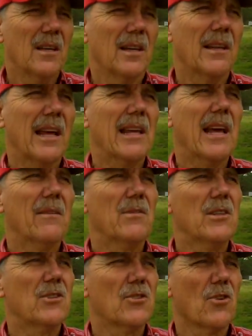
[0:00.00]
and they gave
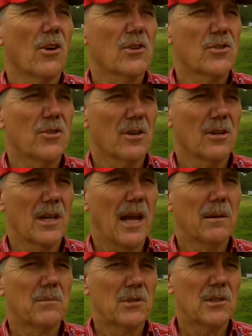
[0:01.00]
these stars certain
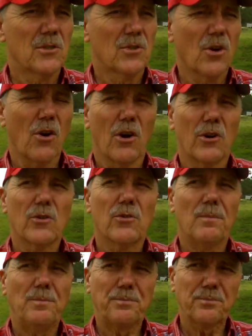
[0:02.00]
names. These stars